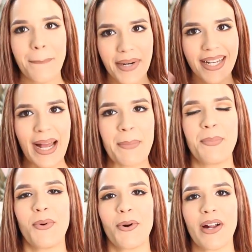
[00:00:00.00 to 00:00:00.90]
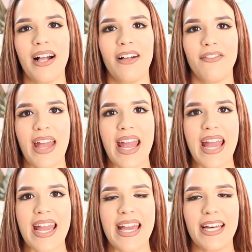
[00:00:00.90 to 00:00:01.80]
but I'm more of
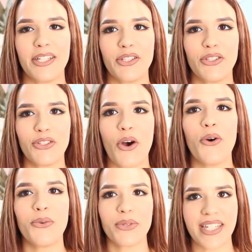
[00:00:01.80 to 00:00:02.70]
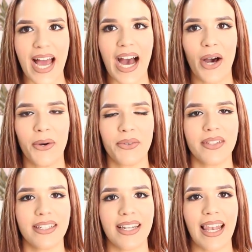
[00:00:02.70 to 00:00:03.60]
a toned
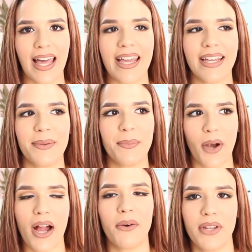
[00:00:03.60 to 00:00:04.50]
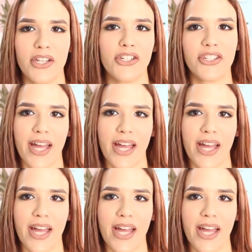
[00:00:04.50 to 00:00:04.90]
down, like, brownish